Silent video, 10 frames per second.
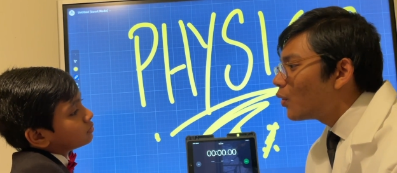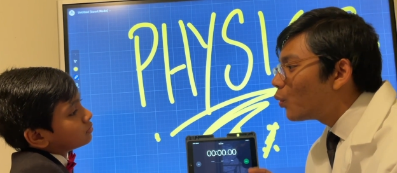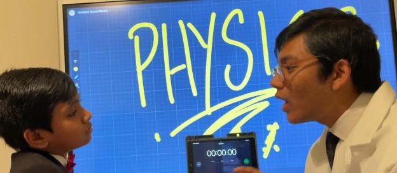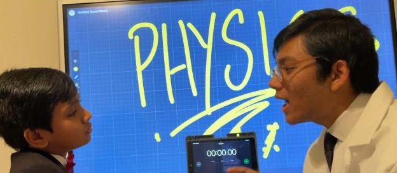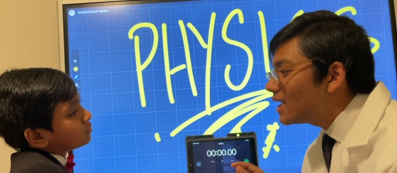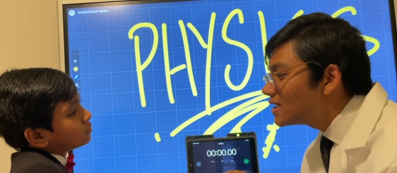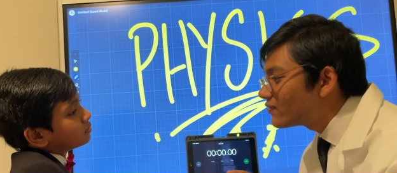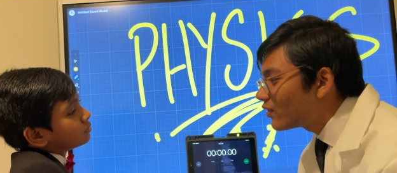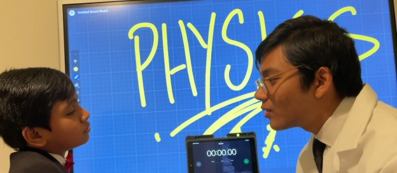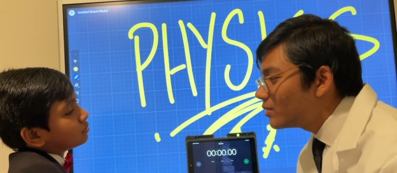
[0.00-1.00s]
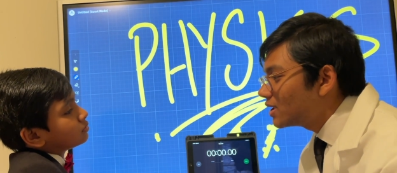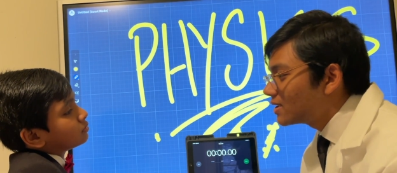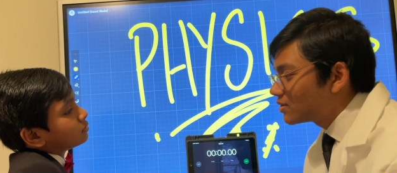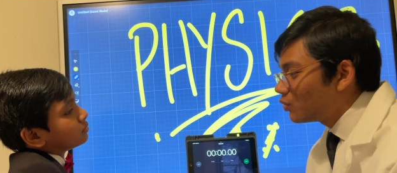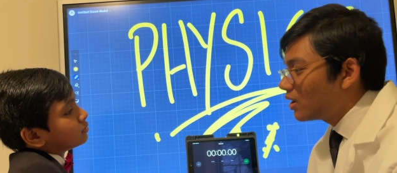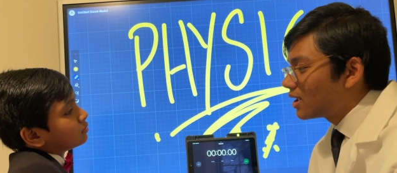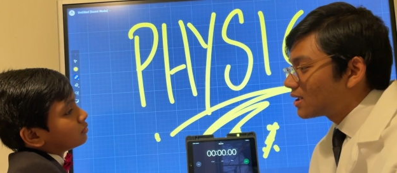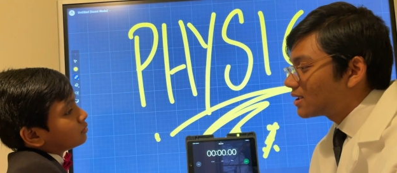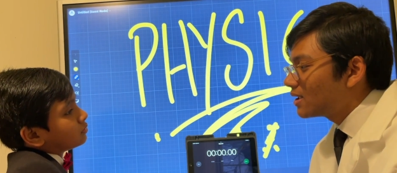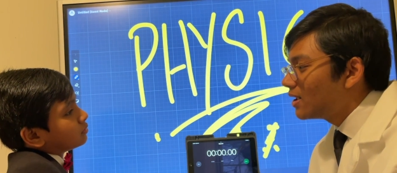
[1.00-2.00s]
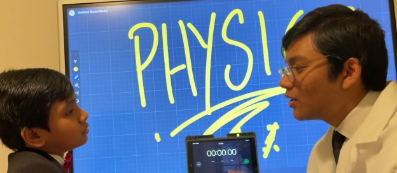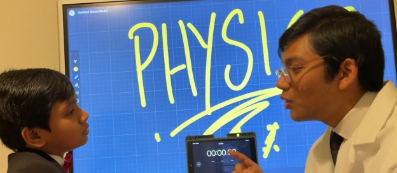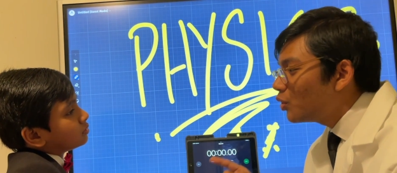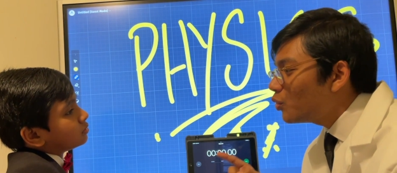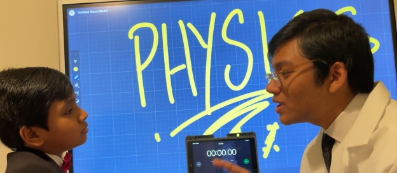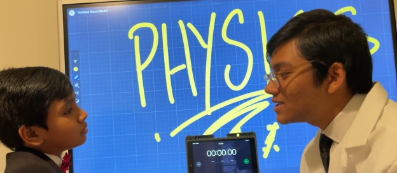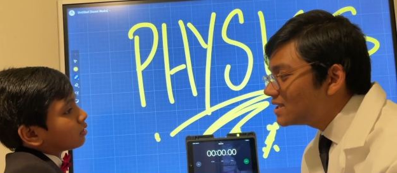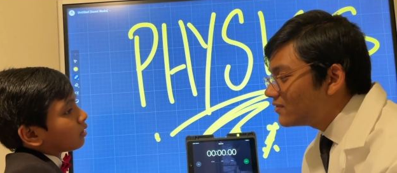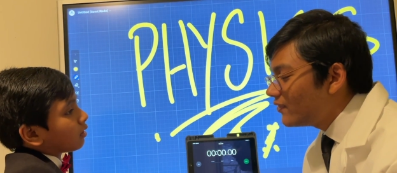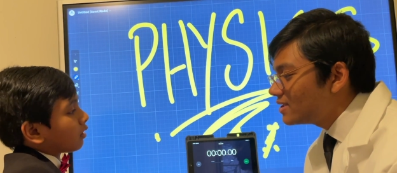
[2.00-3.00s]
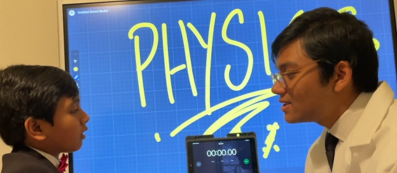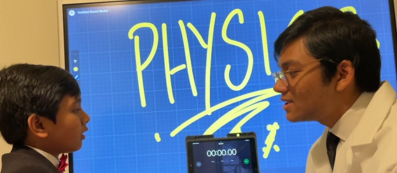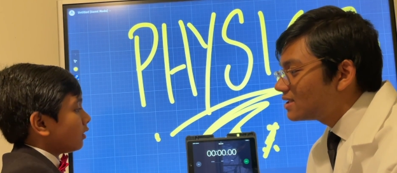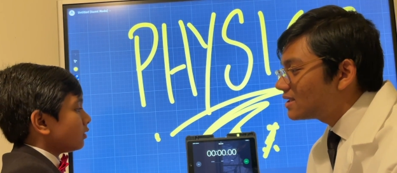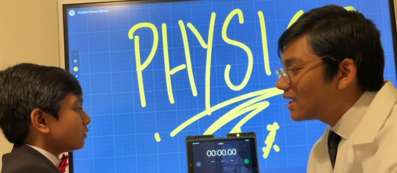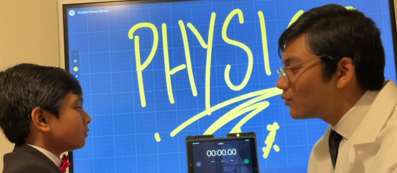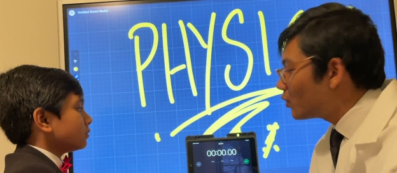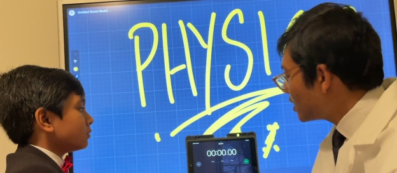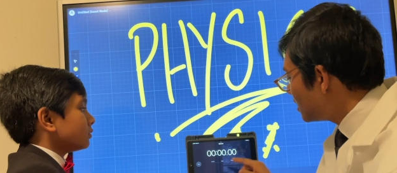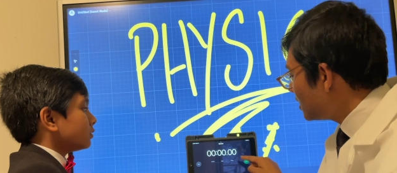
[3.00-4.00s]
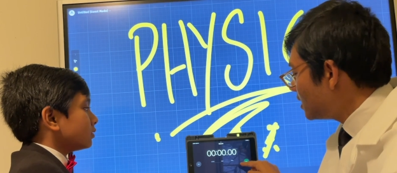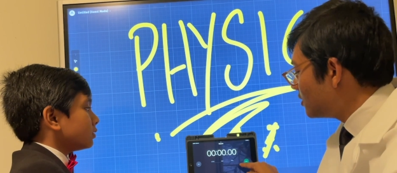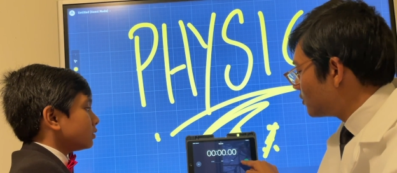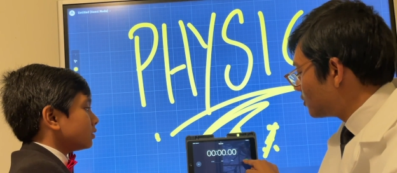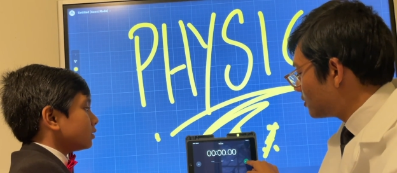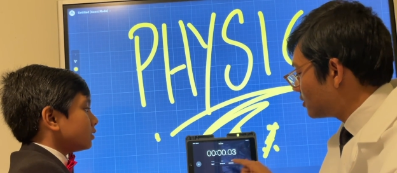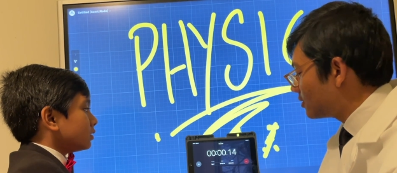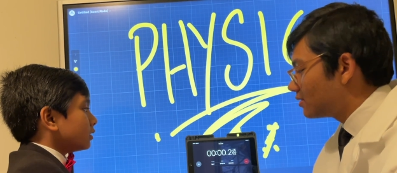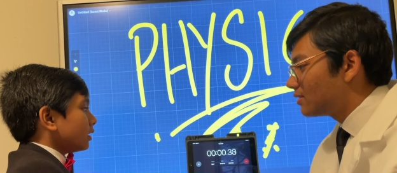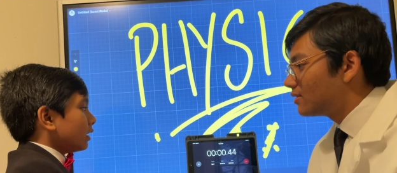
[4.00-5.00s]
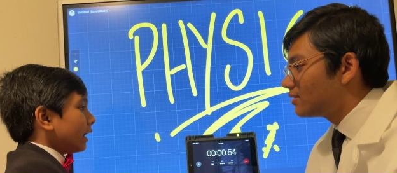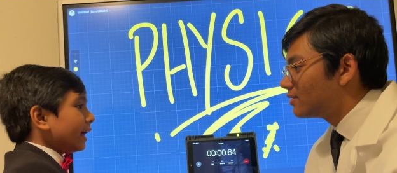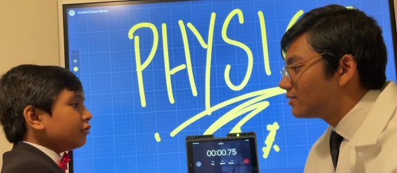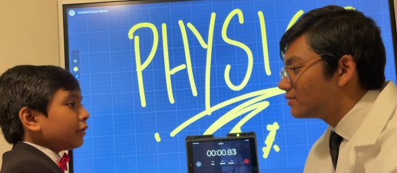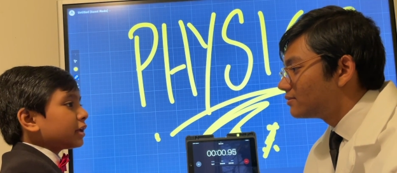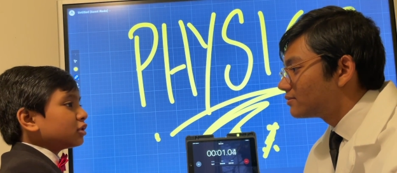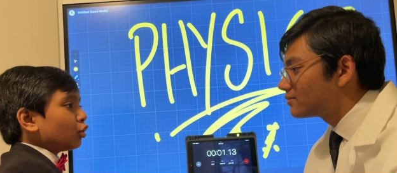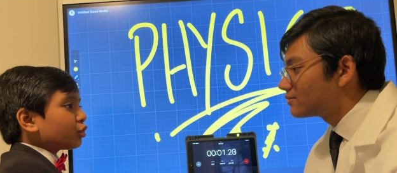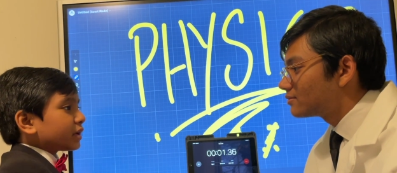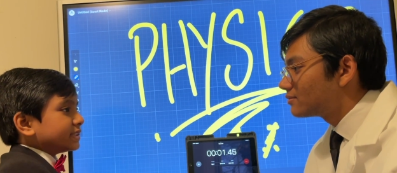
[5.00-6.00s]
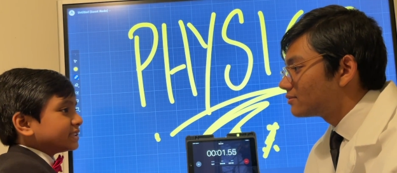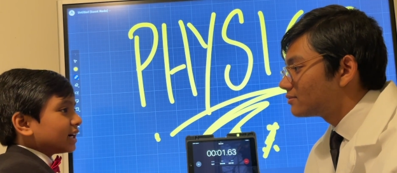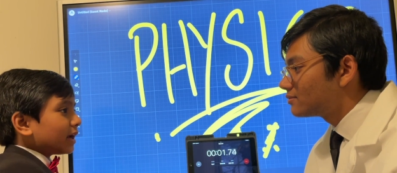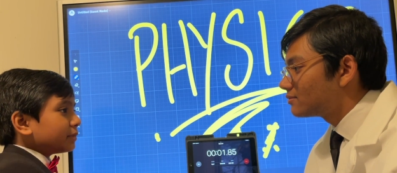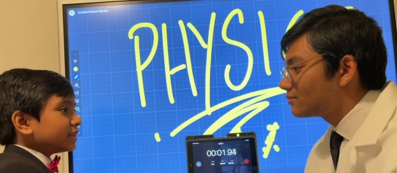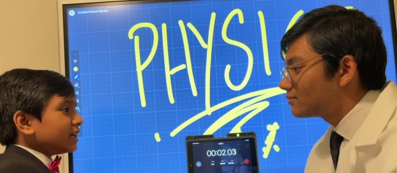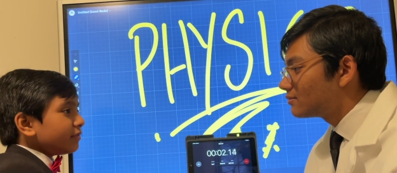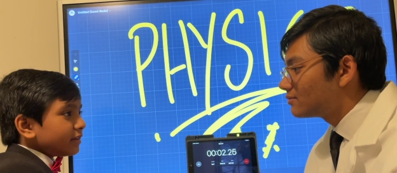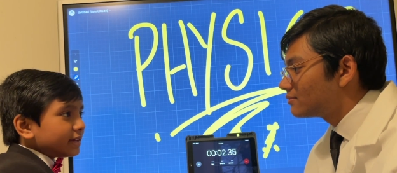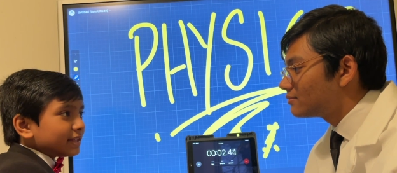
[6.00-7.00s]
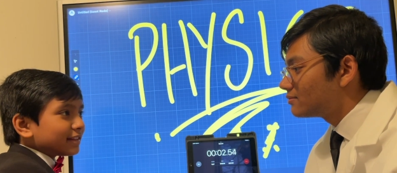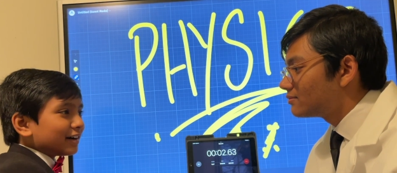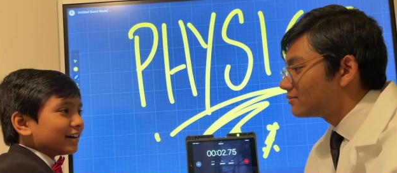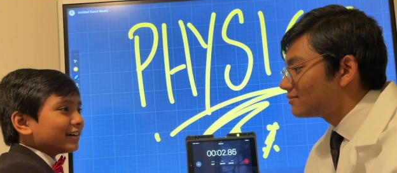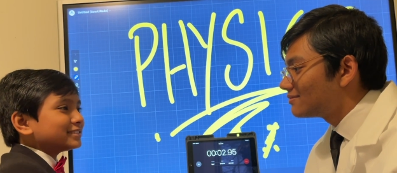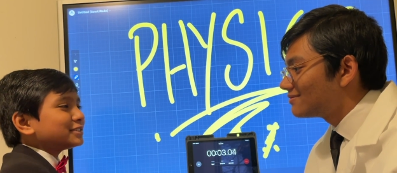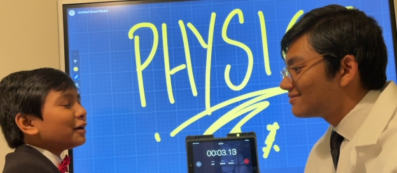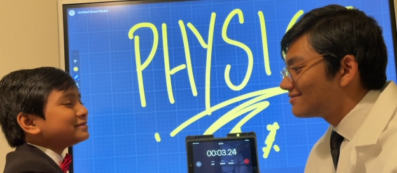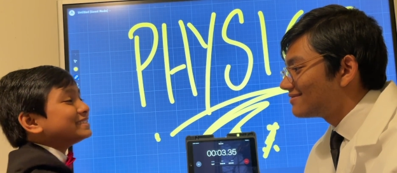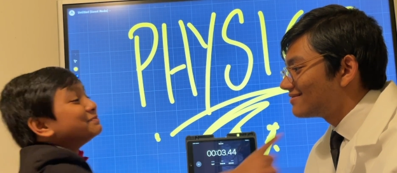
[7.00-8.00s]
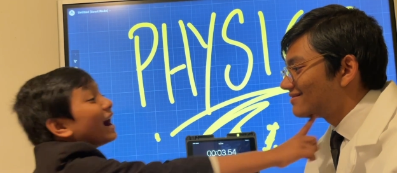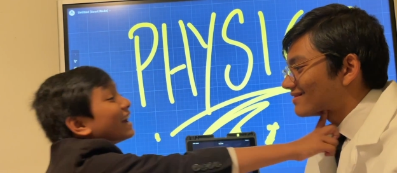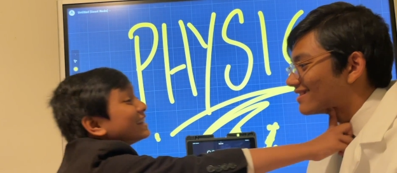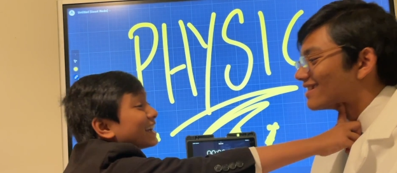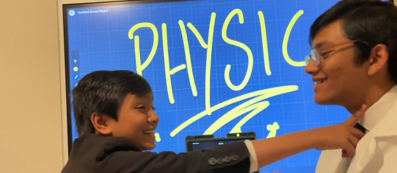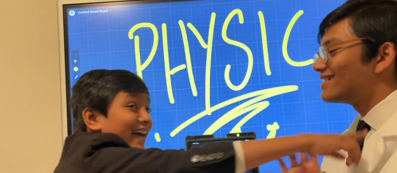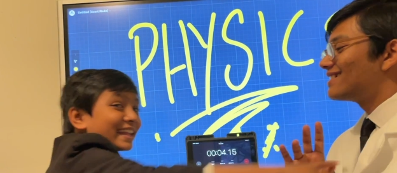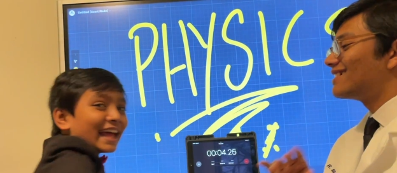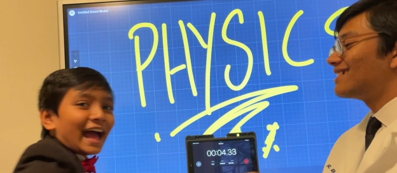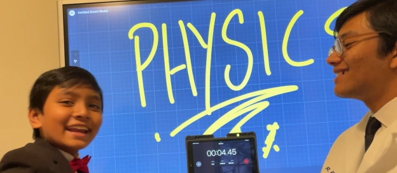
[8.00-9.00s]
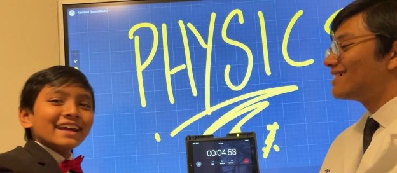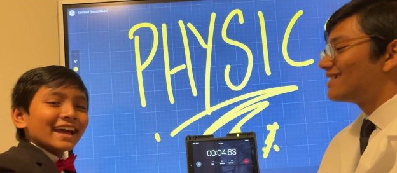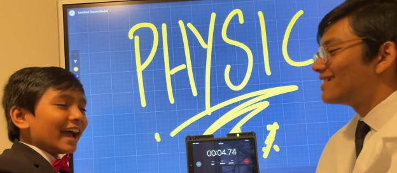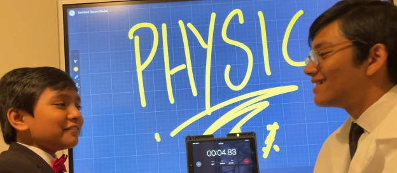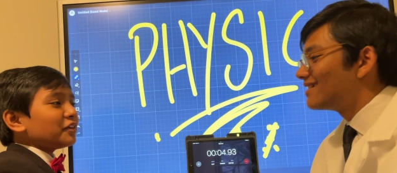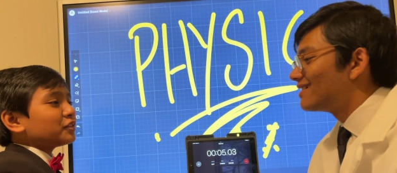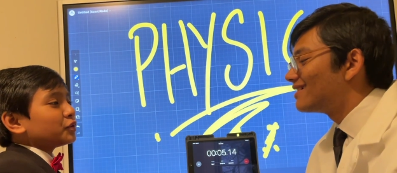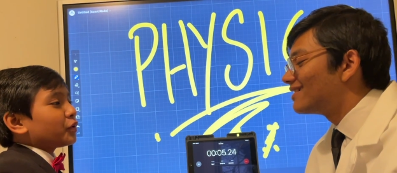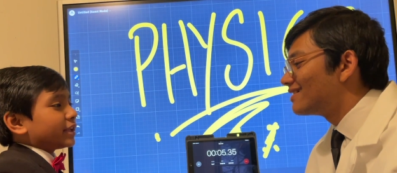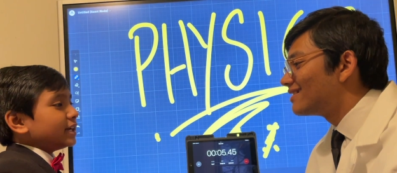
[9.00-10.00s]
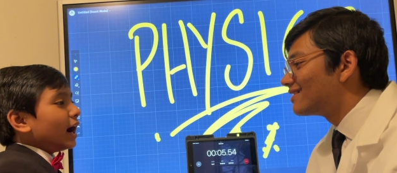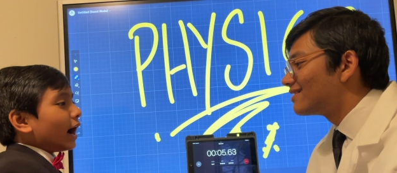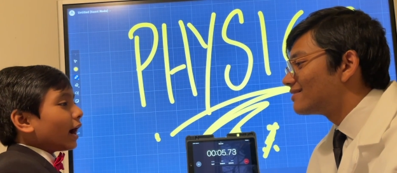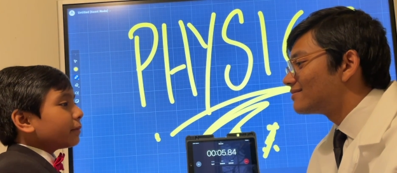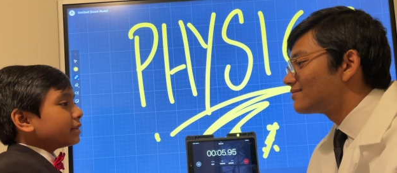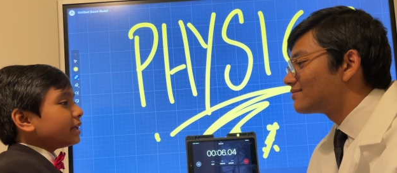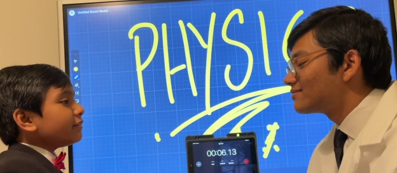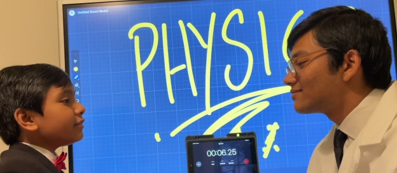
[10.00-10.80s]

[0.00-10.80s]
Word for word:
Speaker 1: why his formulas worked. Who was this physicist and what did he do?
Speaker 2: Hendrik Lorentz. I believe he. Uh, stop smiling like that! Hendrik Lorentz. I believe